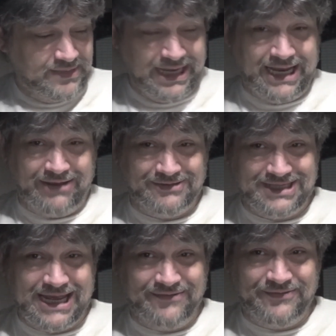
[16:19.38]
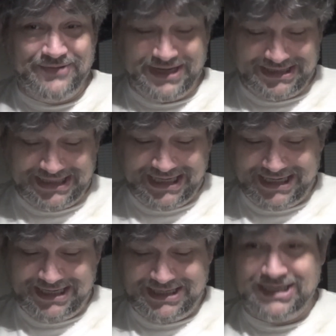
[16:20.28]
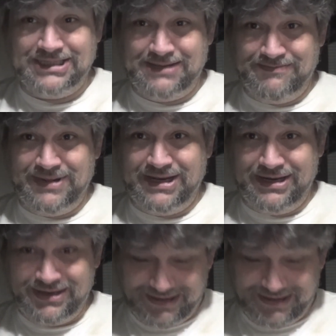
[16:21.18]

And I was laughing when I said it, because I meant it.